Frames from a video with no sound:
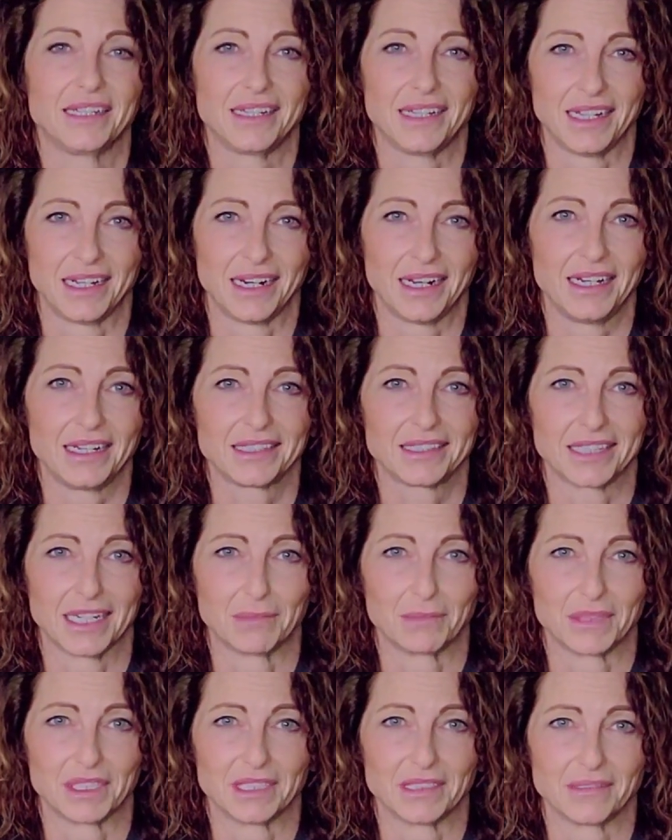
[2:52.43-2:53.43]
Can I
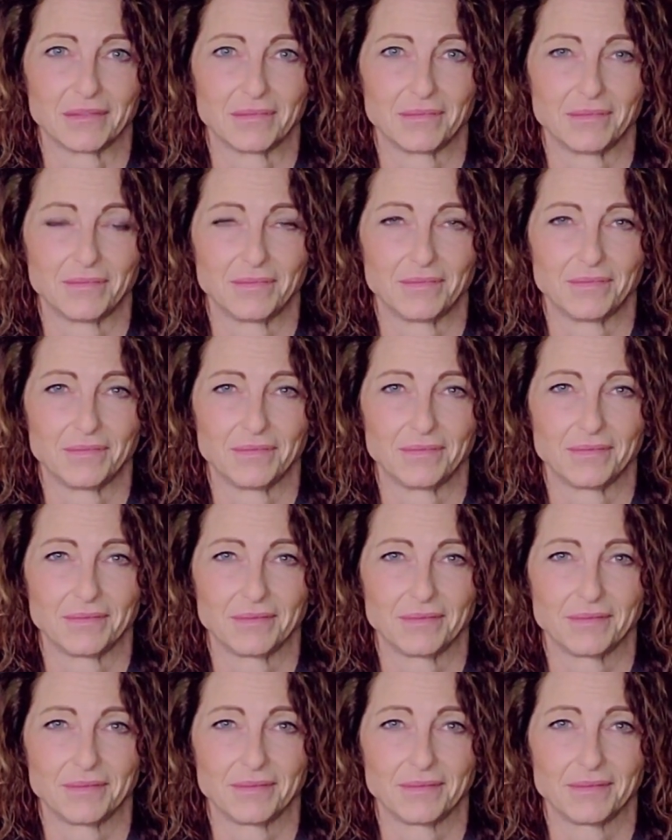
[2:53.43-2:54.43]
accept it?
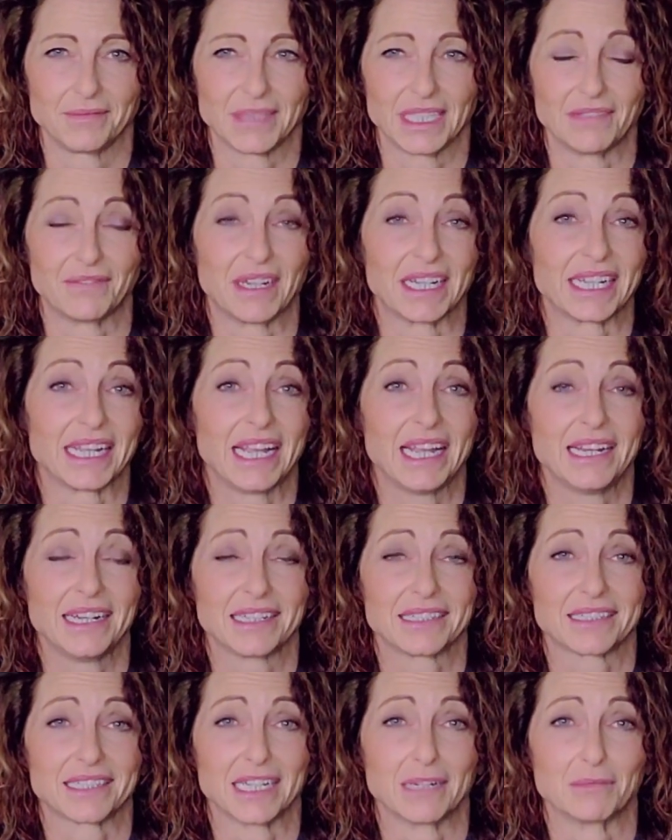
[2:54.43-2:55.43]
If I can't
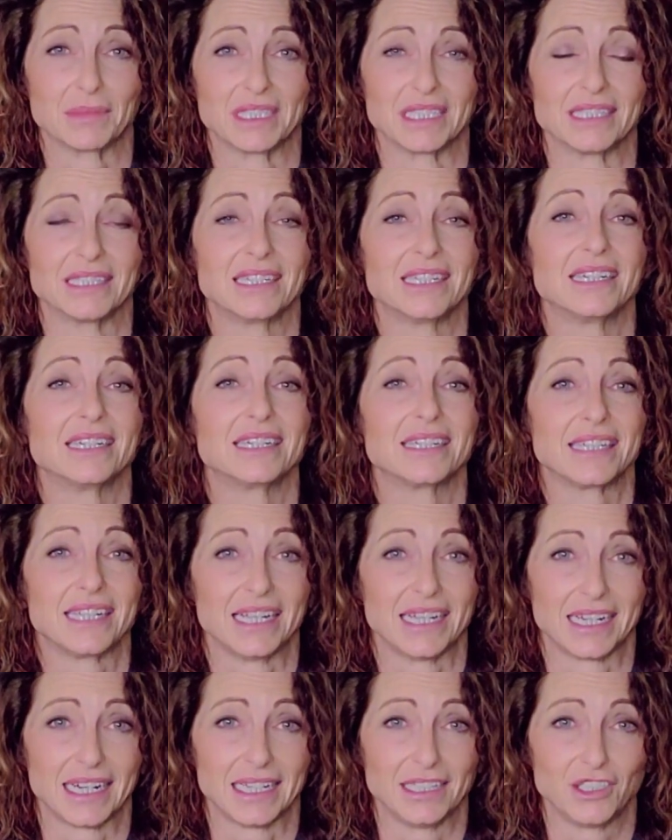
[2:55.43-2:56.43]
accept it,
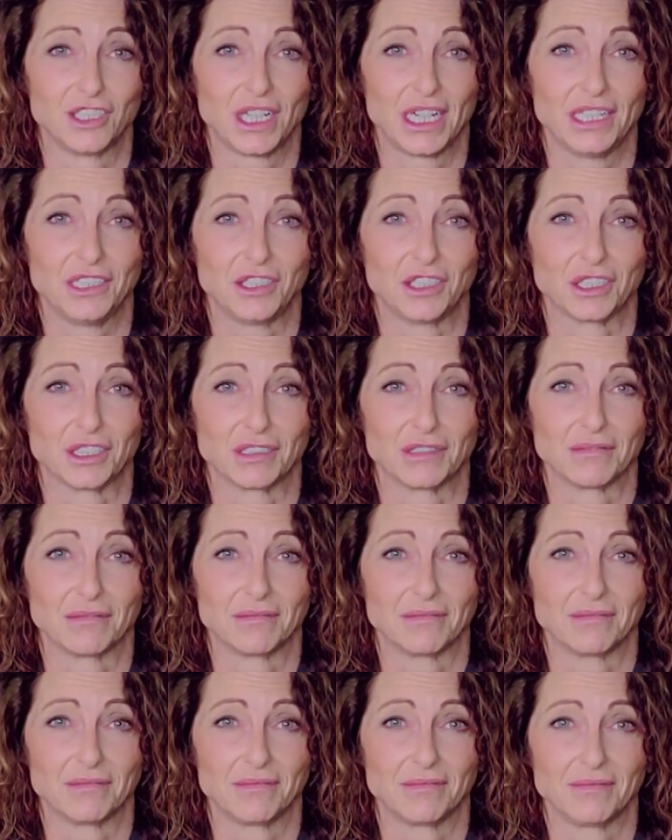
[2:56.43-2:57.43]
can I change it?
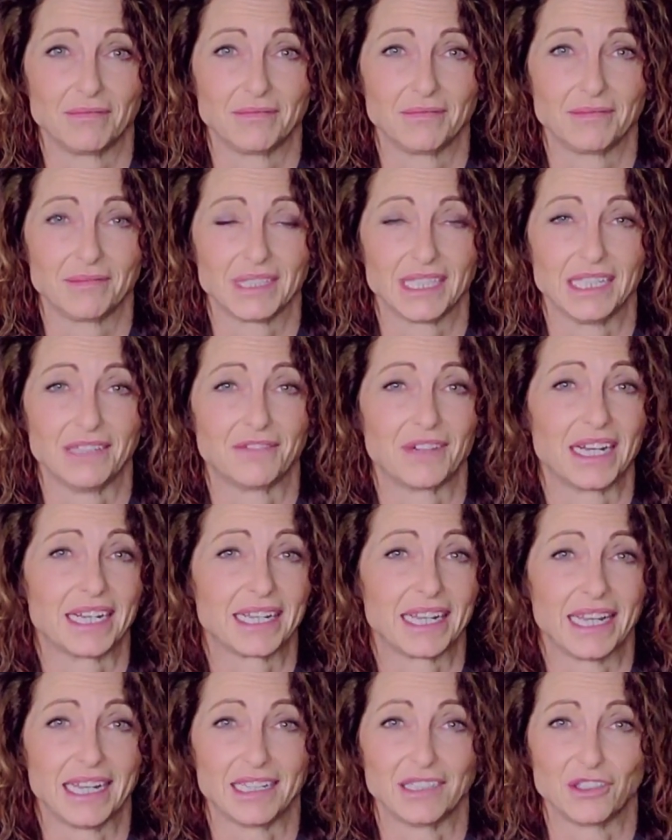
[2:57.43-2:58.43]
If I
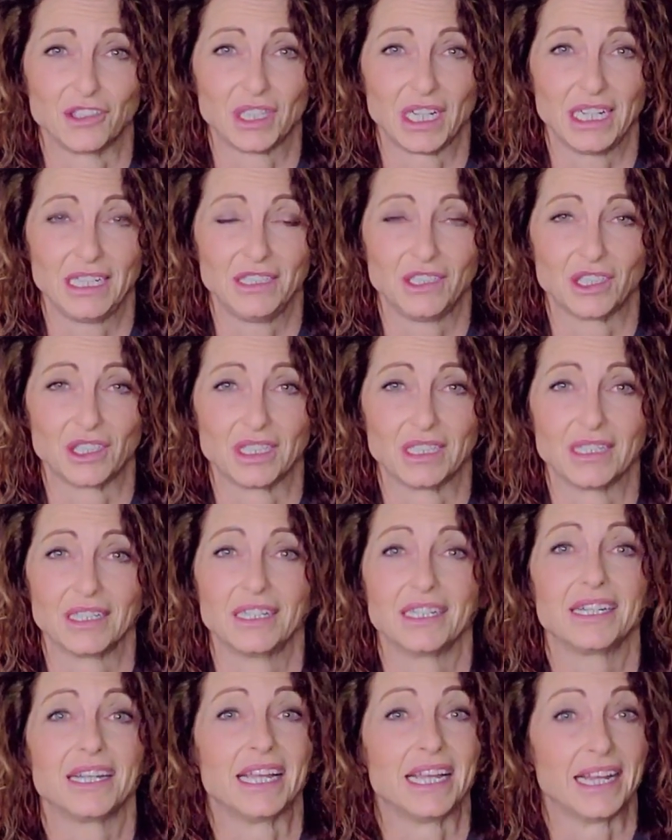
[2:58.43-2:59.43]
can't change it,
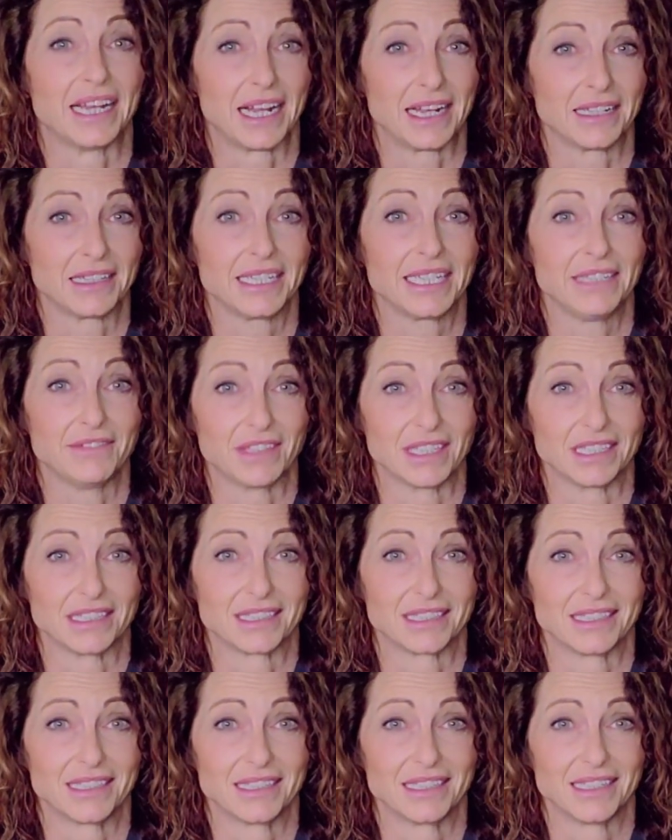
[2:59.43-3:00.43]
can I leave it?